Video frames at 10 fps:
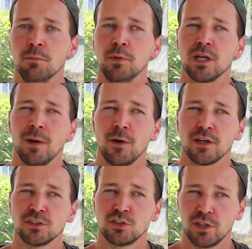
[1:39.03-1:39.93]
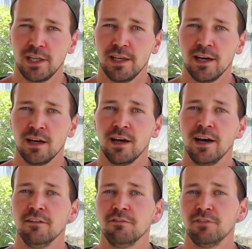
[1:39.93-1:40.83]
but about Australia
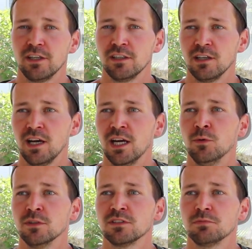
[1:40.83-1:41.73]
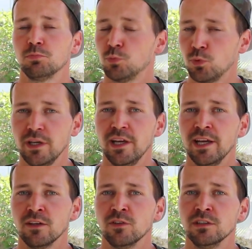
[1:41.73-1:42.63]
I figured I was pretty
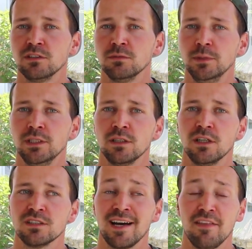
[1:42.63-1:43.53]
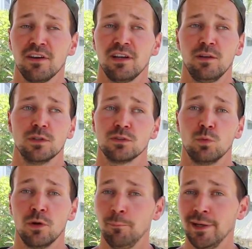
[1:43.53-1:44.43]
ignorant because I thought it was
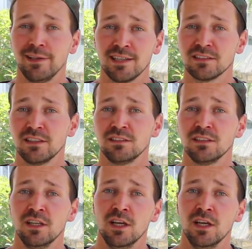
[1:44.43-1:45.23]
one big desert,